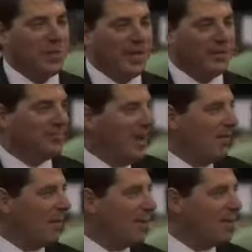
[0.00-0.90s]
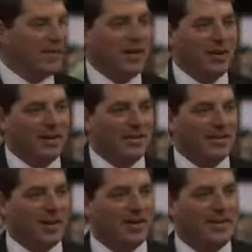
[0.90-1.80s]
because everyone's here.
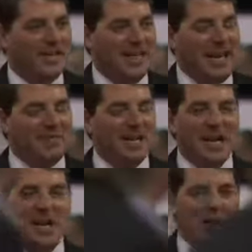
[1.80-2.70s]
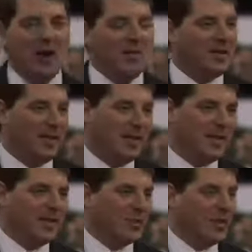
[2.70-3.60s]
It's uh, even in an environment like
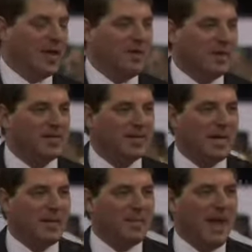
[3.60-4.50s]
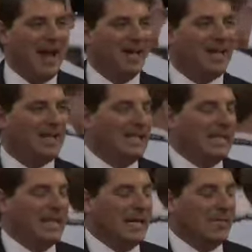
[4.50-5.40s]
this with companies cutting back,
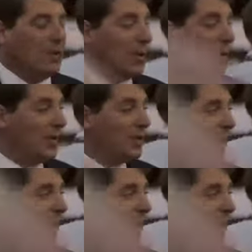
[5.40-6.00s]
um, you know at a